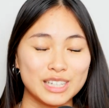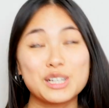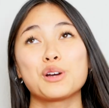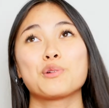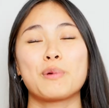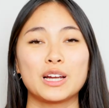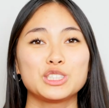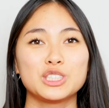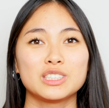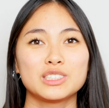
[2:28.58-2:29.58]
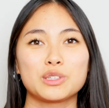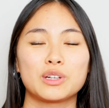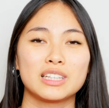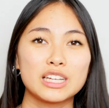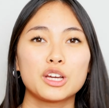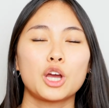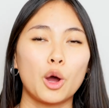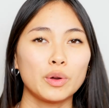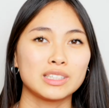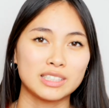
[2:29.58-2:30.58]
LeetCode questions or
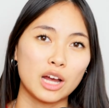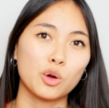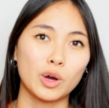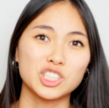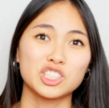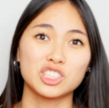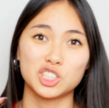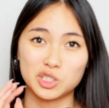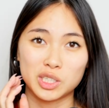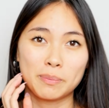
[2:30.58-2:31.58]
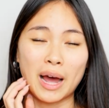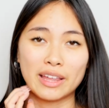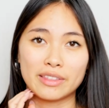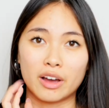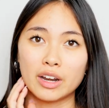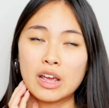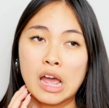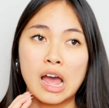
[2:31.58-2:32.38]
LeetCoding style questions using Python.